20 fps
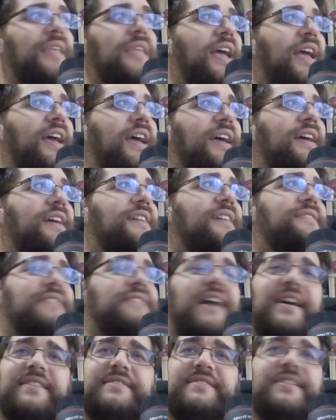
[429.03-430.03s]
As
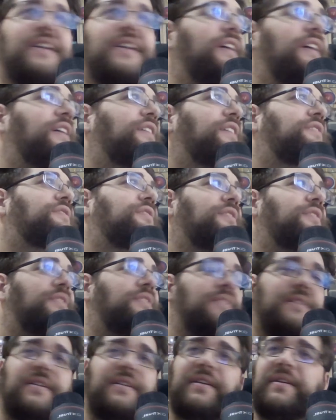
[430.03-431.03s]
I said
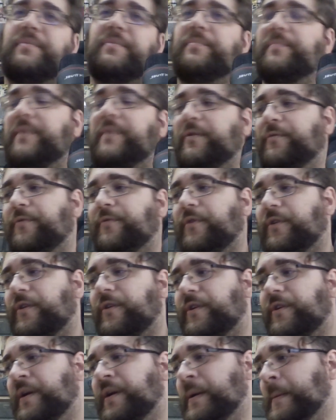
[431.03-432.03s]

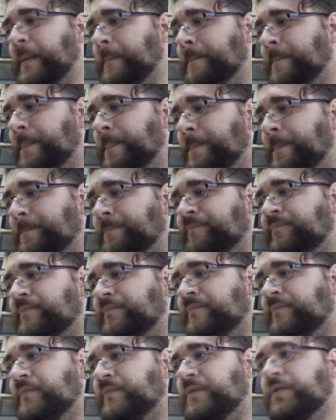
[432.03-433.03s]
before,
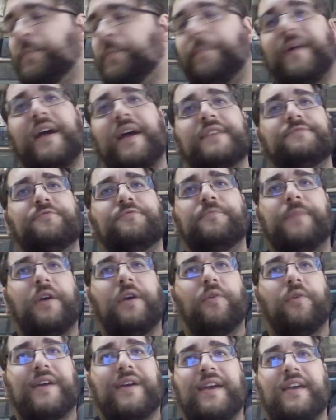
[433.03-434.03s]
the price would be
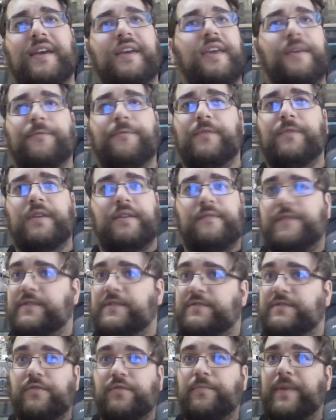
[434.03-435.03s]
okay even if
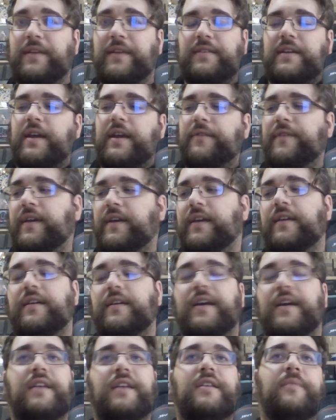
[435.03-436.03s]
it's not painted. I think
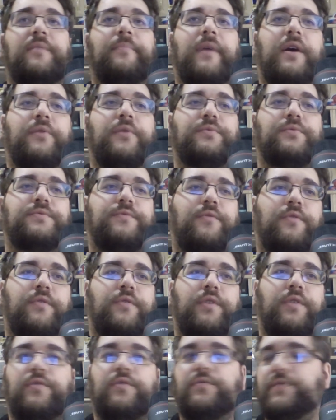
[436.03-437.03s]
£18 for
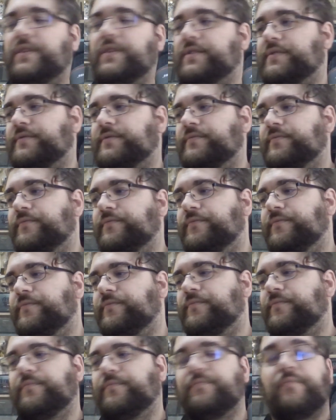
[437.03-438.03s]
this
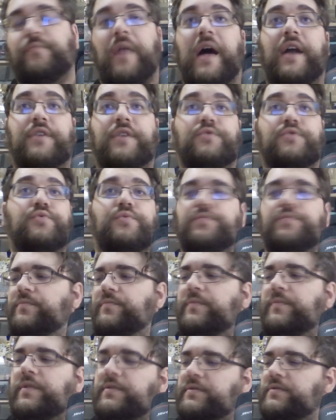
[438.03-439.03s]
large.
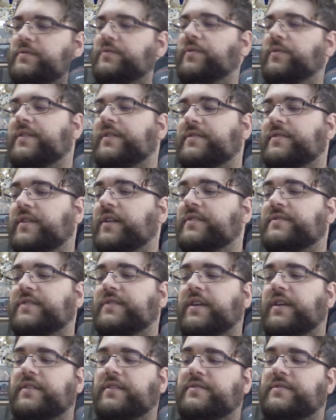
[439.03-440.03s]
You can really
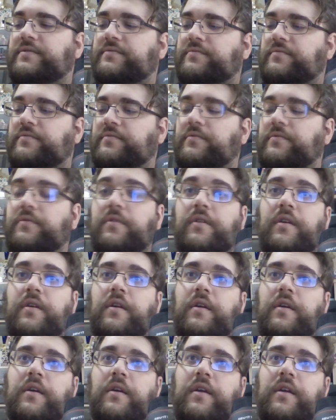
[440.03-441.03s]
see
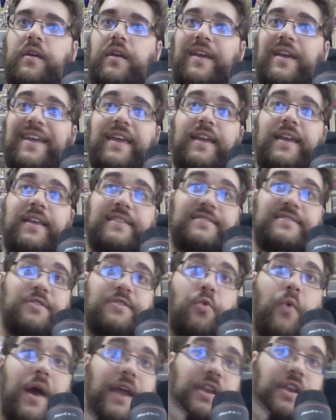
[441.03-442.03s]
it's
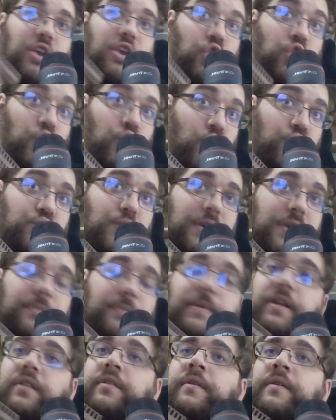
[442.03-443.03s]
quite a huge
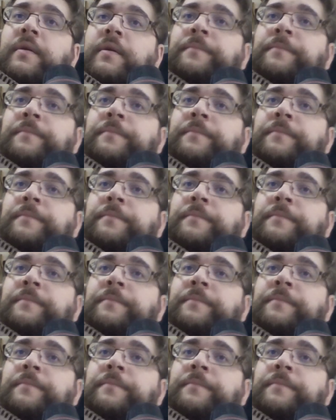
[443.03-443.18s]
windmill.